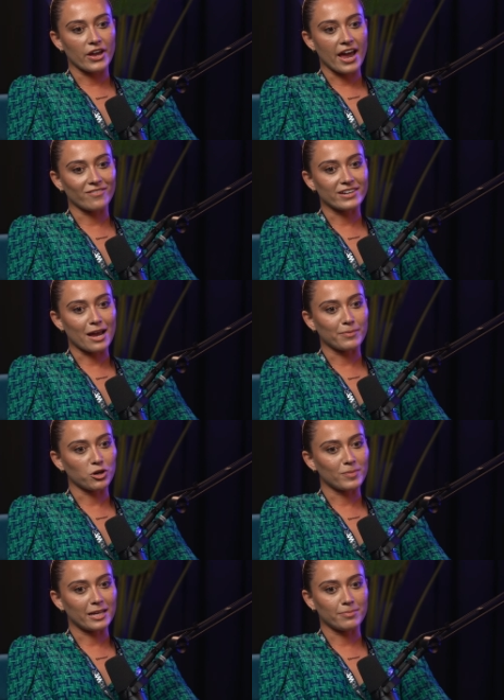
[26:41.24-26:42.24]
I've now
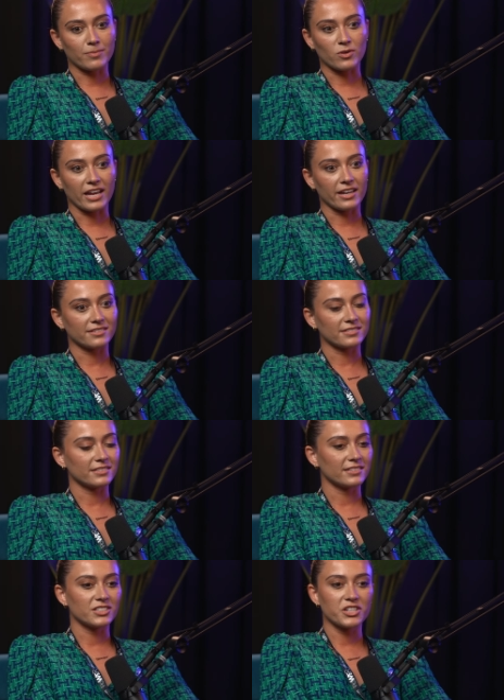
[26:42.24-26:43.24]
become a little bit more like,
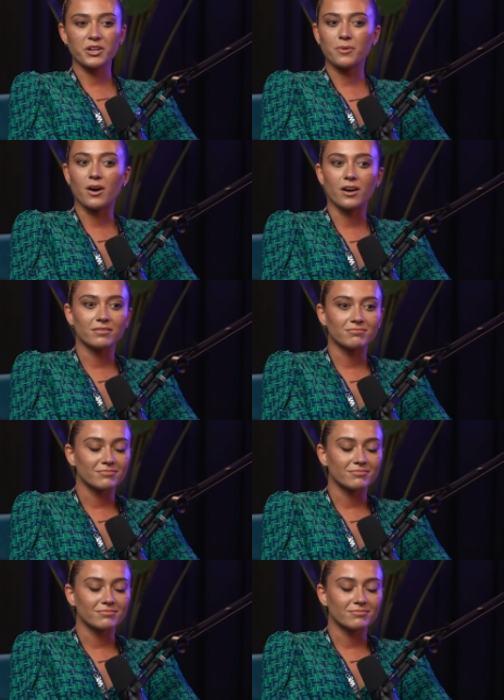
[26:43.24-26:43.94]
do you know what?